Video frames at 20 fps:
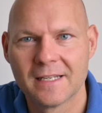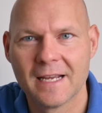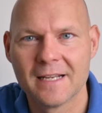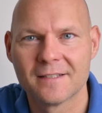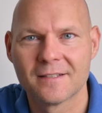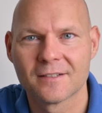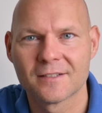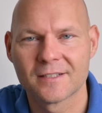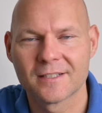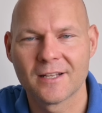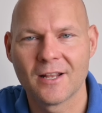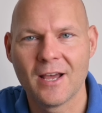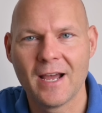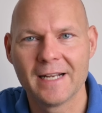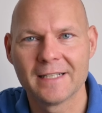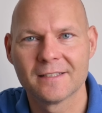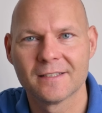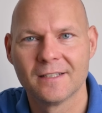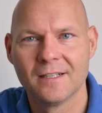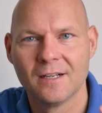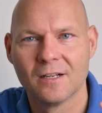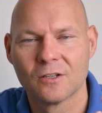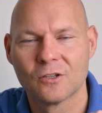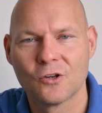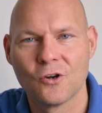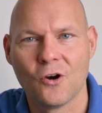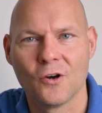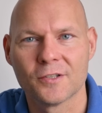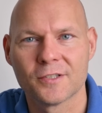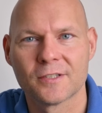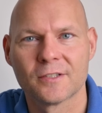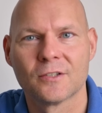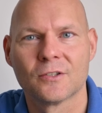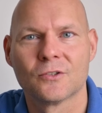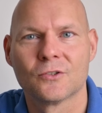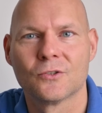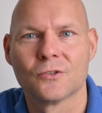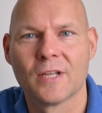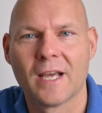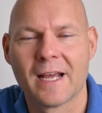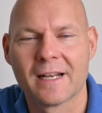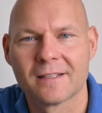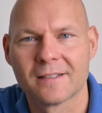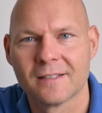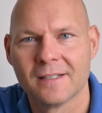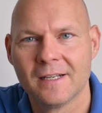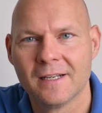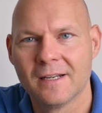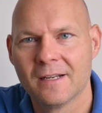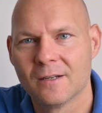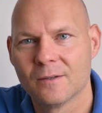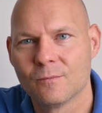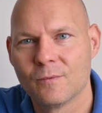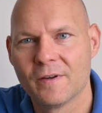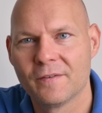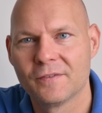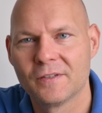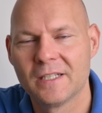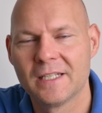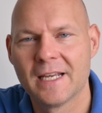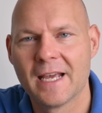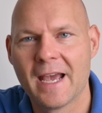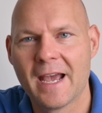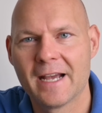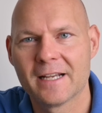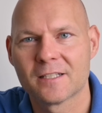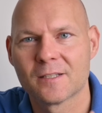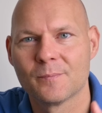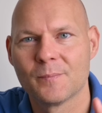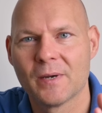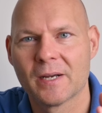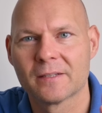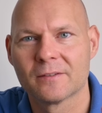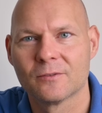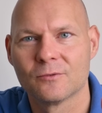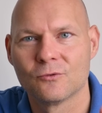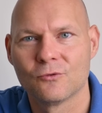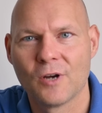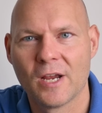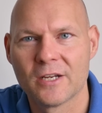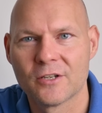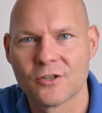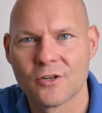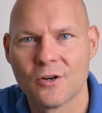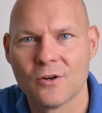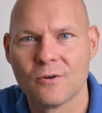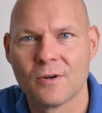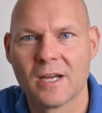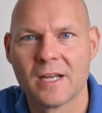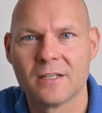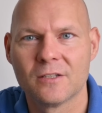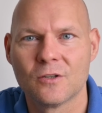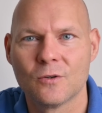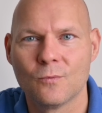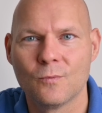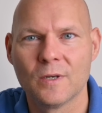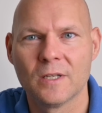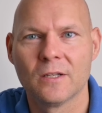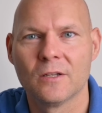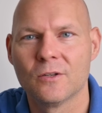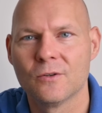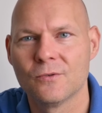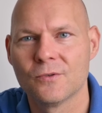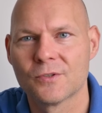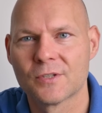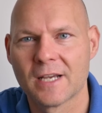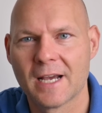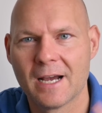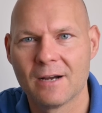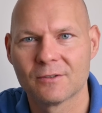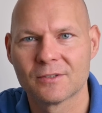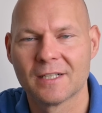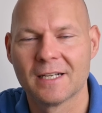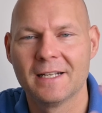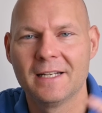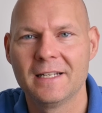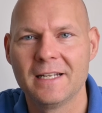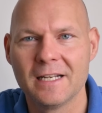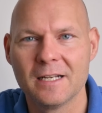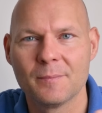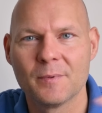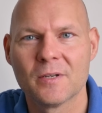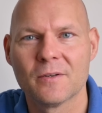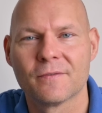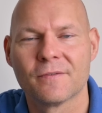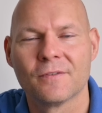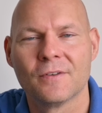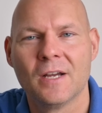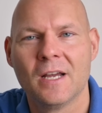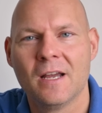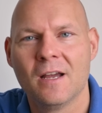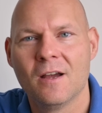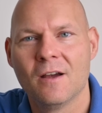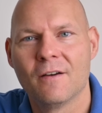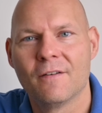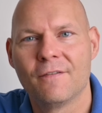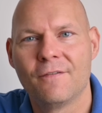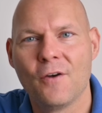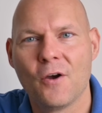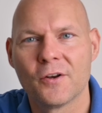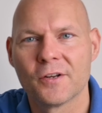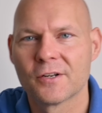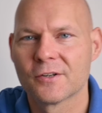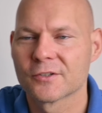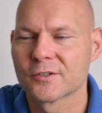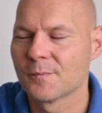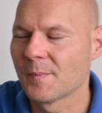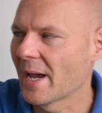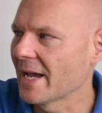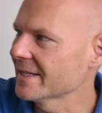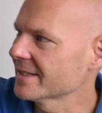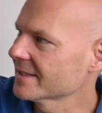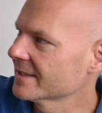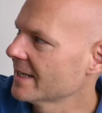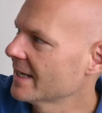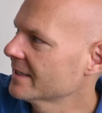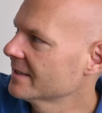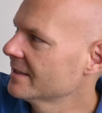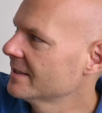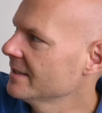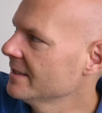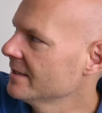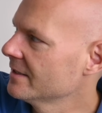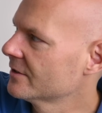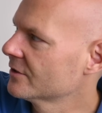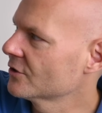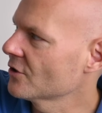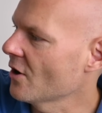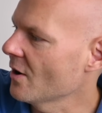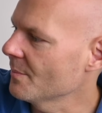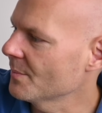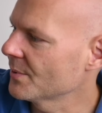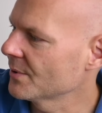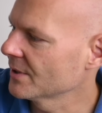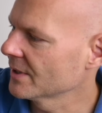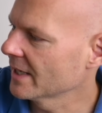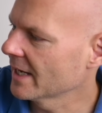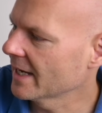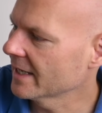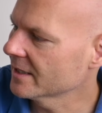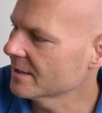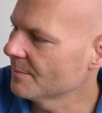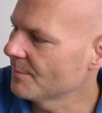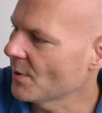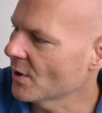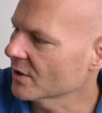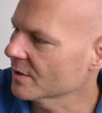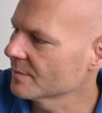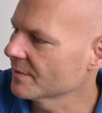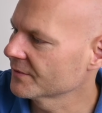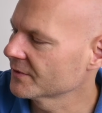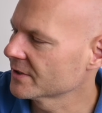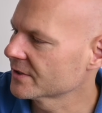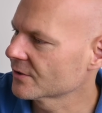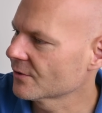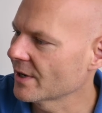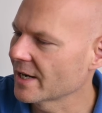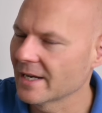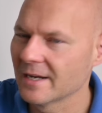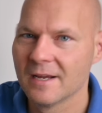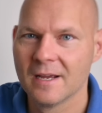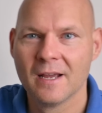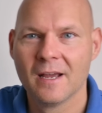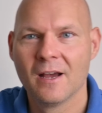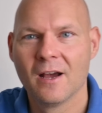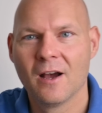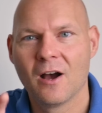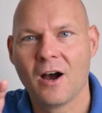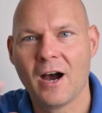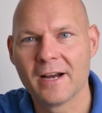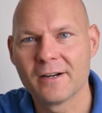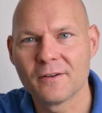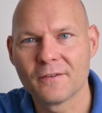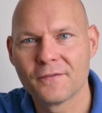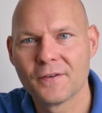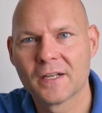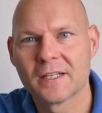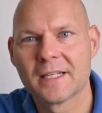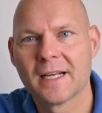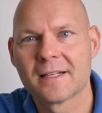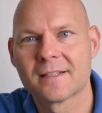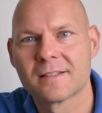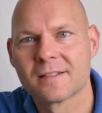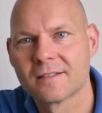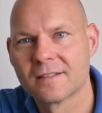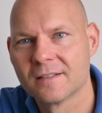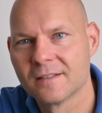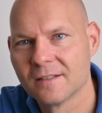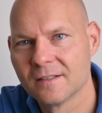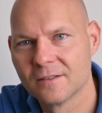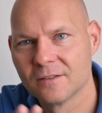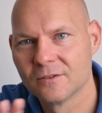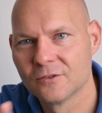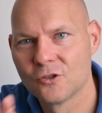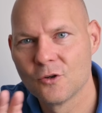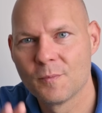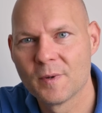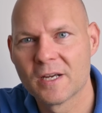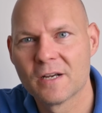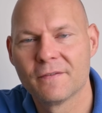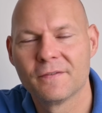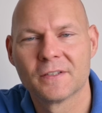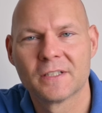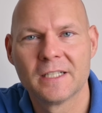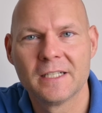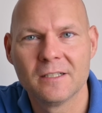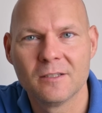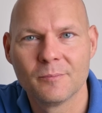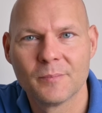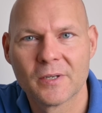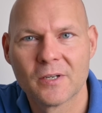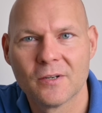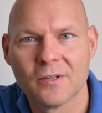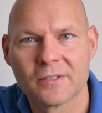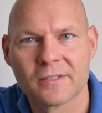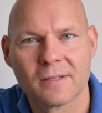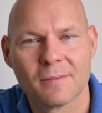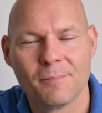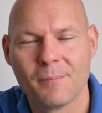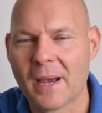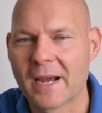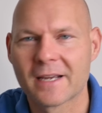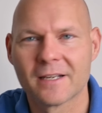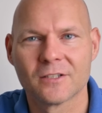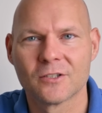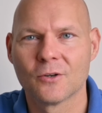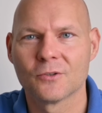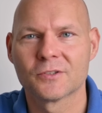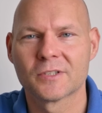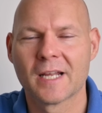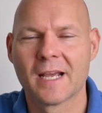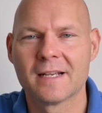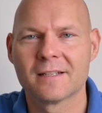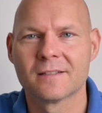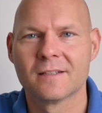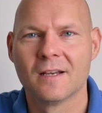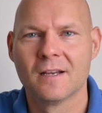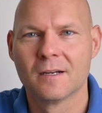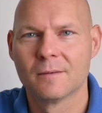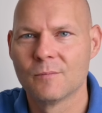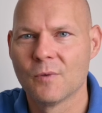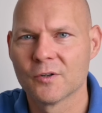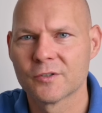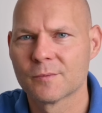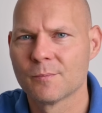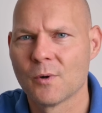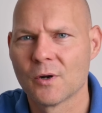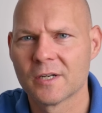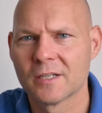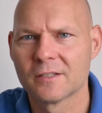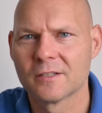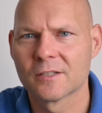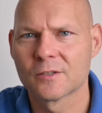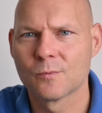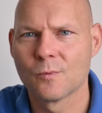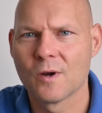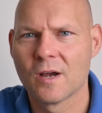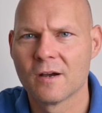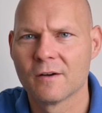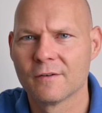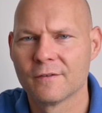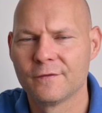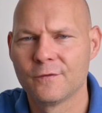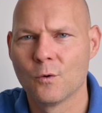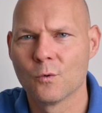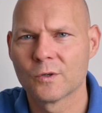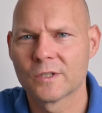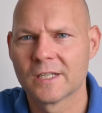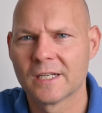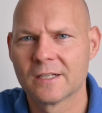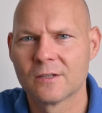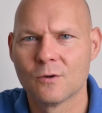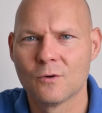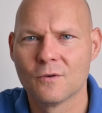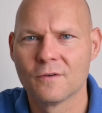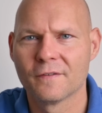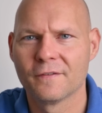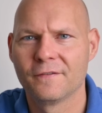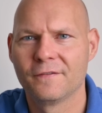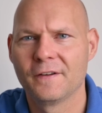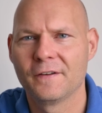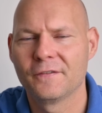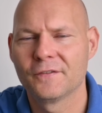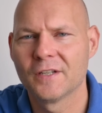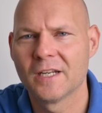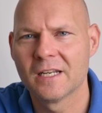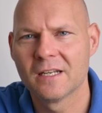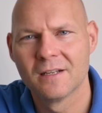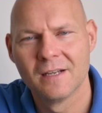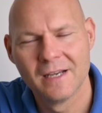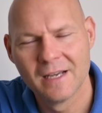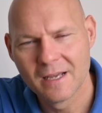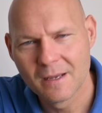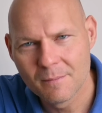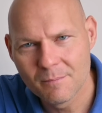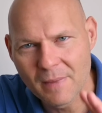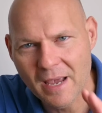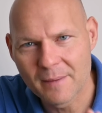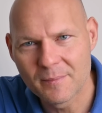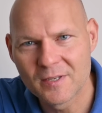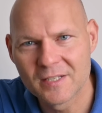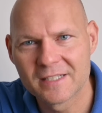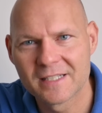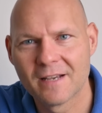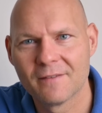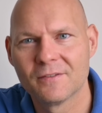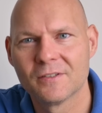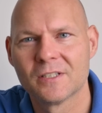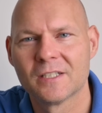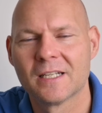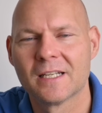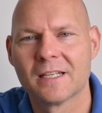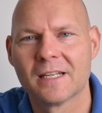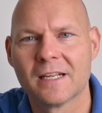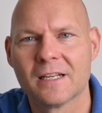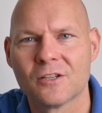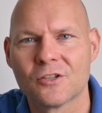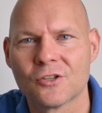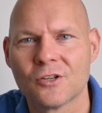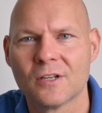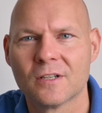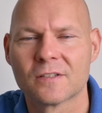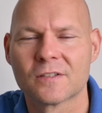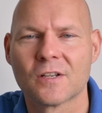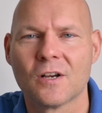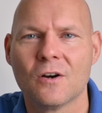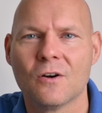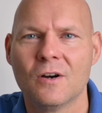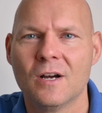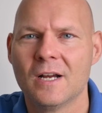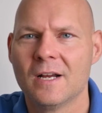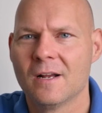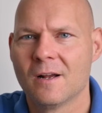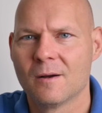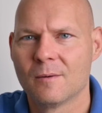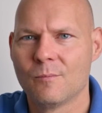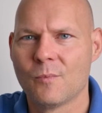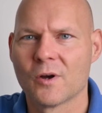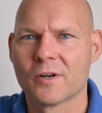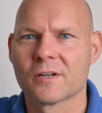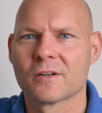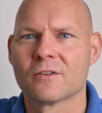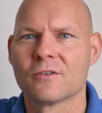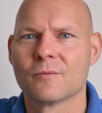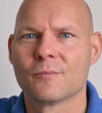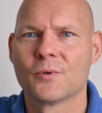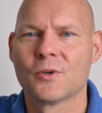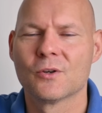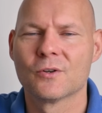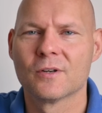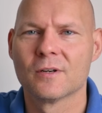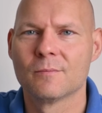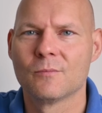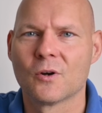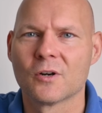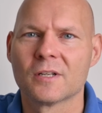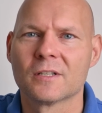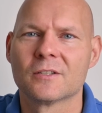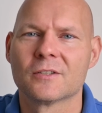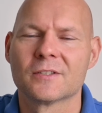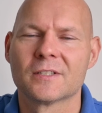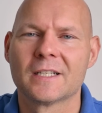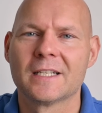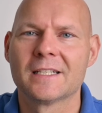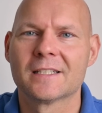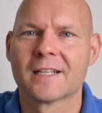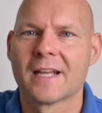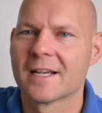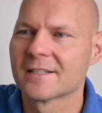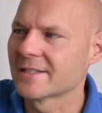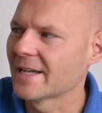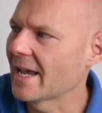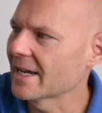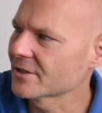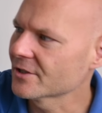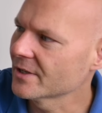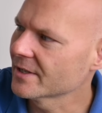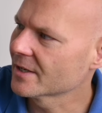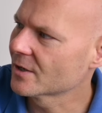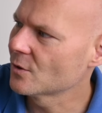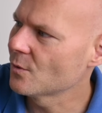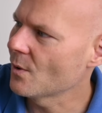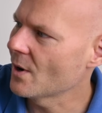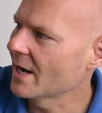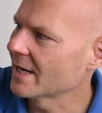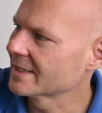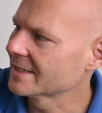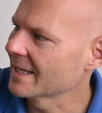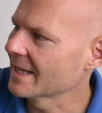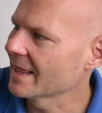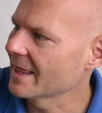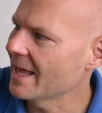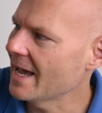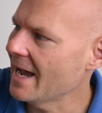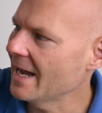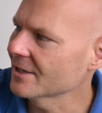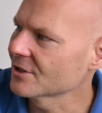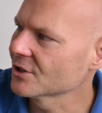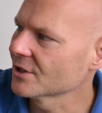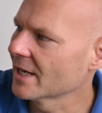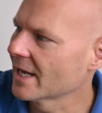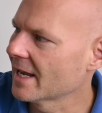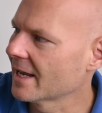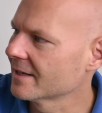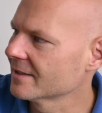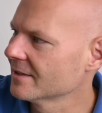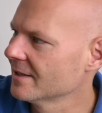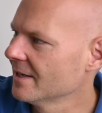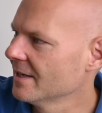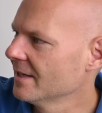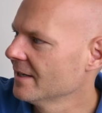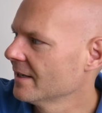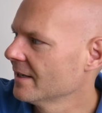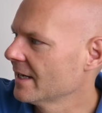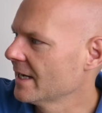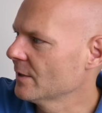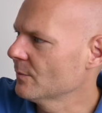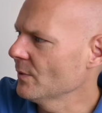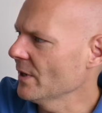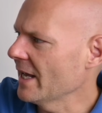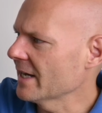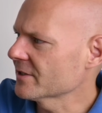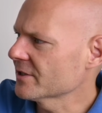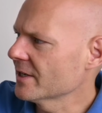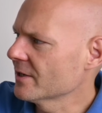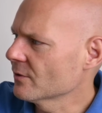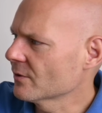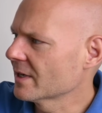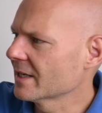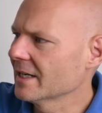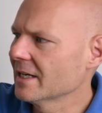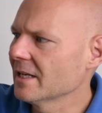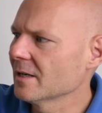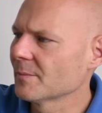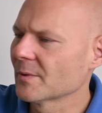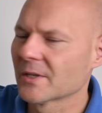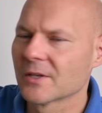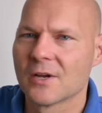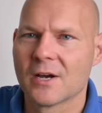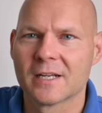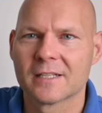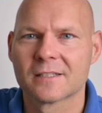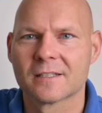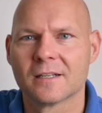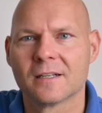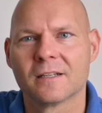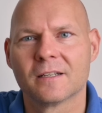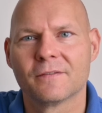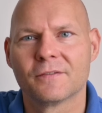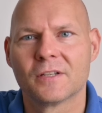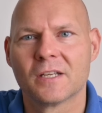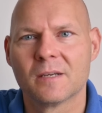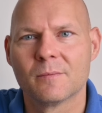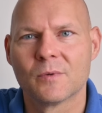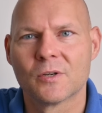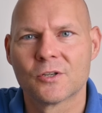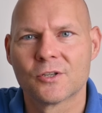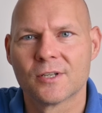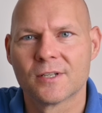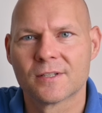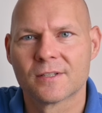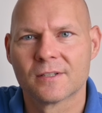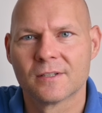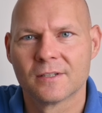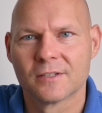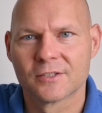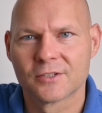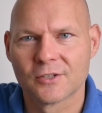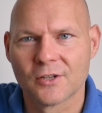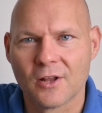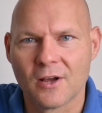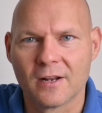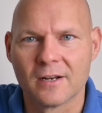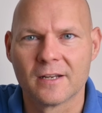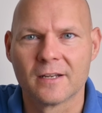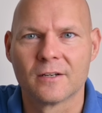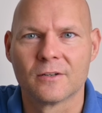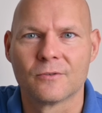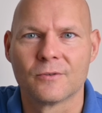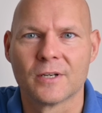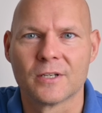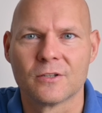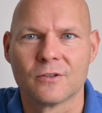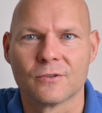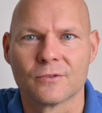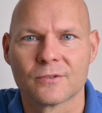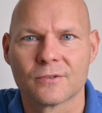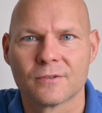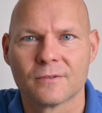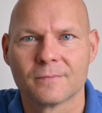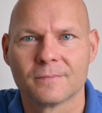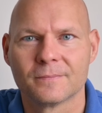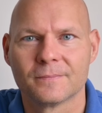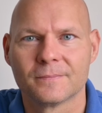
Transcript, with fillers: There is a slight cost to that with the aspect ratio and you will lose out a little bit of vertical space at the top and the bottom of the screen. I don't think that's too big of a deal because back in those days most monitors were 14 or 15 maybe 17 inch so modern computer monitors these days are actually quite large and it will actually look a little bit nicer if the image is slightly reduced.